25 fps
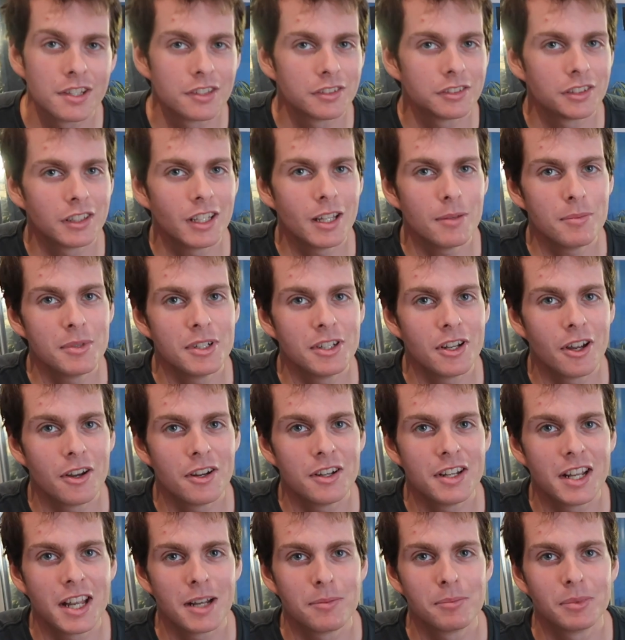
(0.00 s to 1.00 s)
So let me know
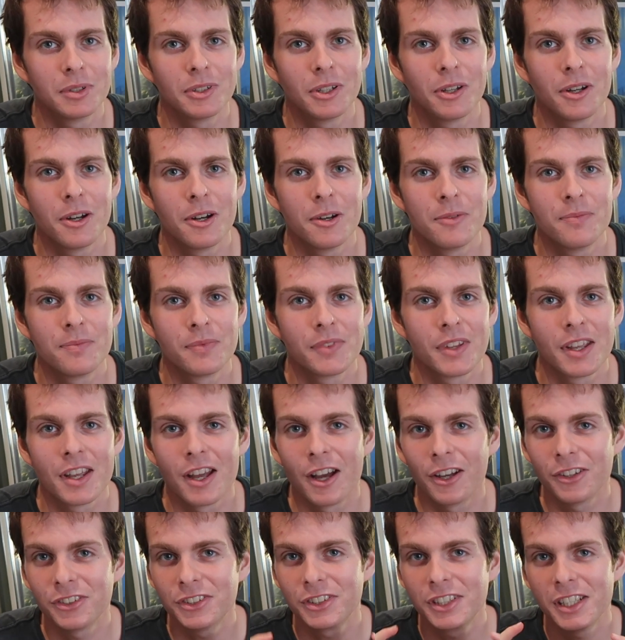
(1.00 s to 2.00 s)
down below.
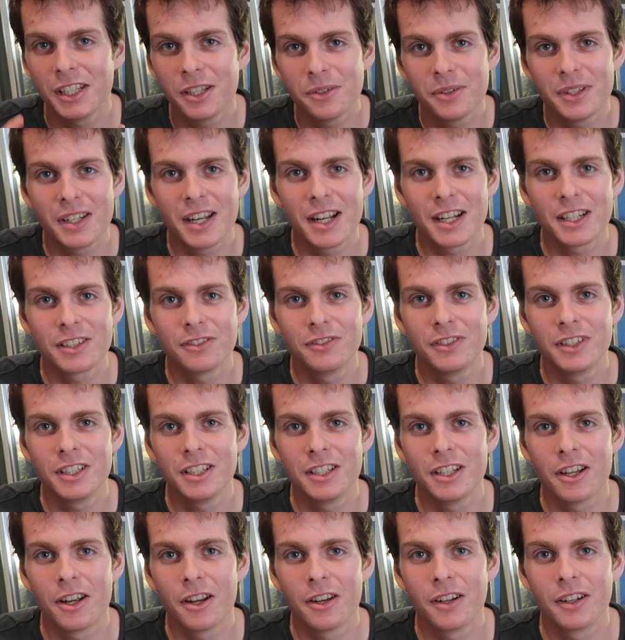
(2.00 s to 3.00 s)
I'll see you in the next
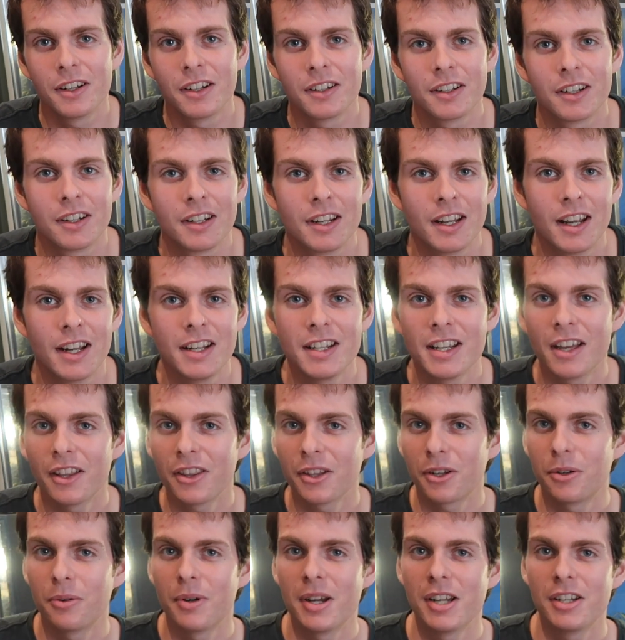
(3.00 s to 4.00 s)
video. Any
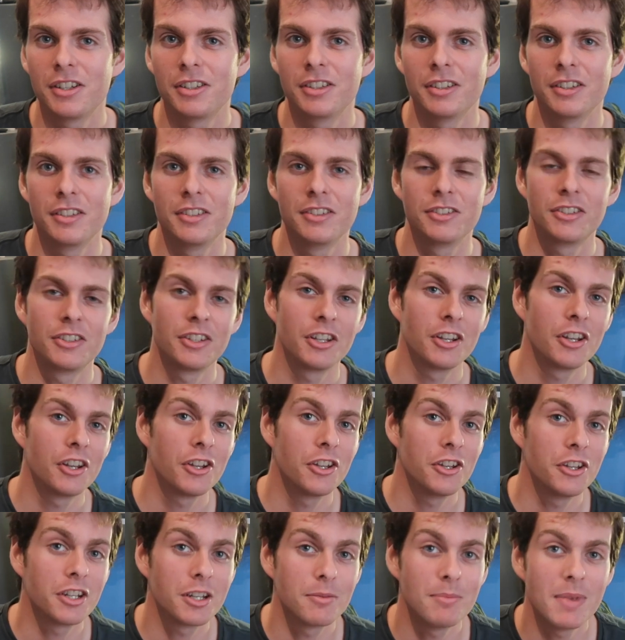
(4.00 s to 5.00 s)
other questions,
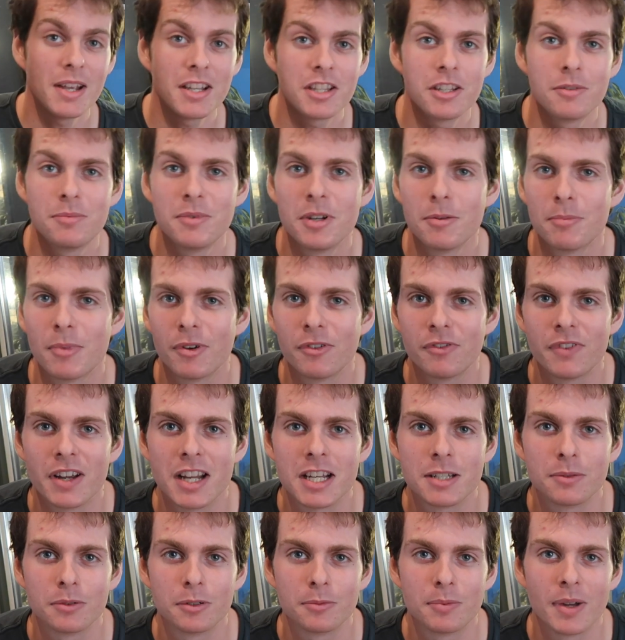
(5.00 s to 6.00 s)
you can message me on my
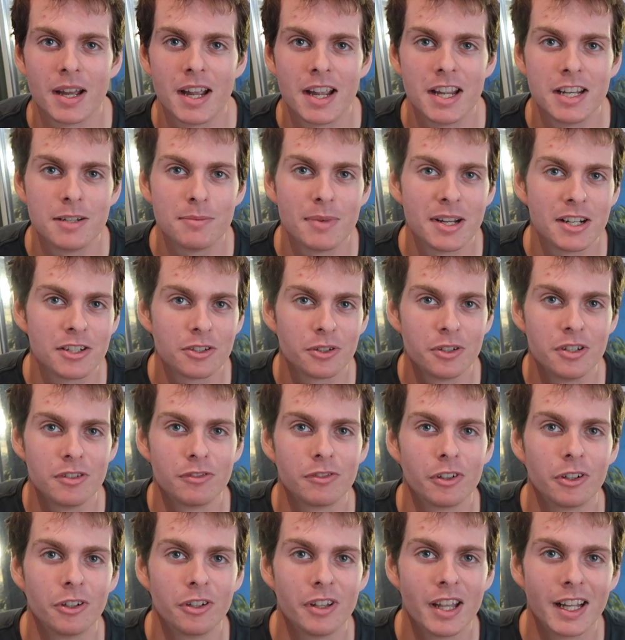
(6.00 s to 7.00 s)
Facebook page. Make sure you
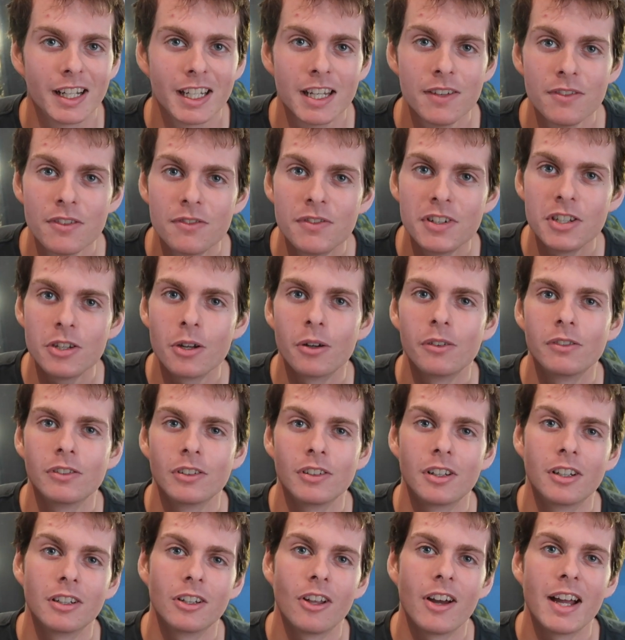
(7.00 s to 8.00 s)
follow that. Give the video
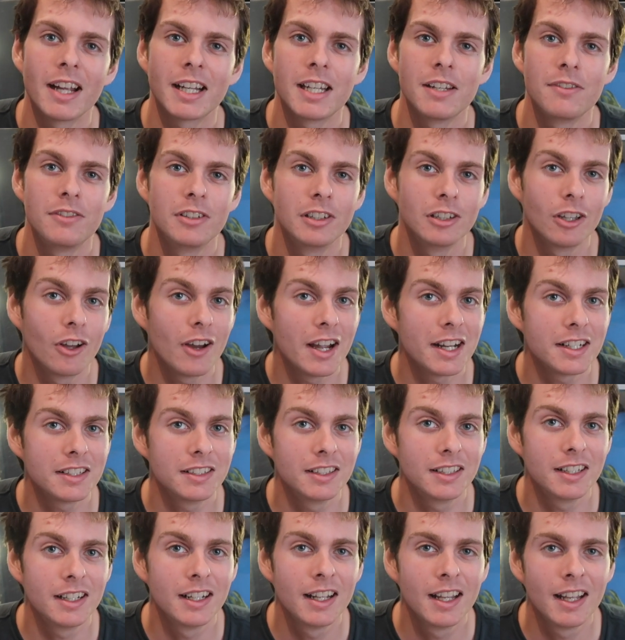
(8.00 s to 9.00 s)
a like if you liked
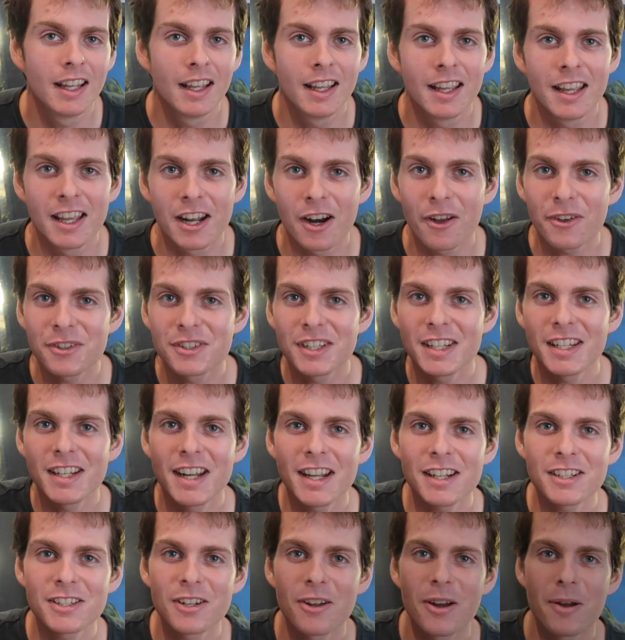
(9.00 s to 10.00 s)
it. And I'll see you
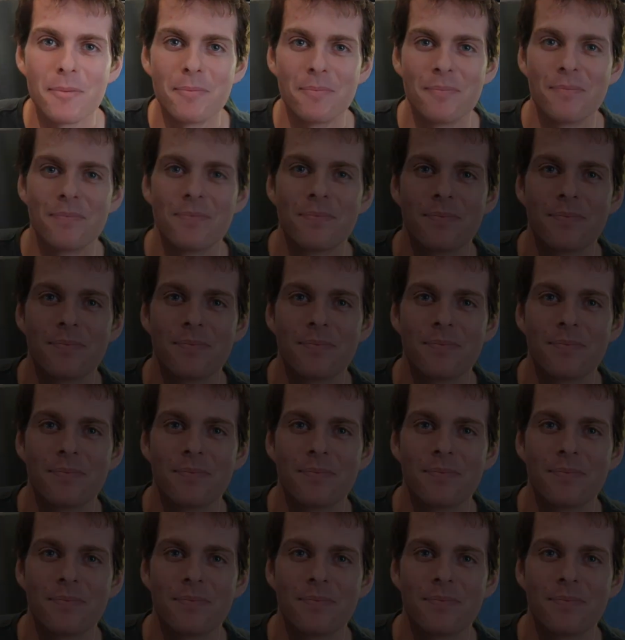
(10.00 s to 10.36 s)
next time.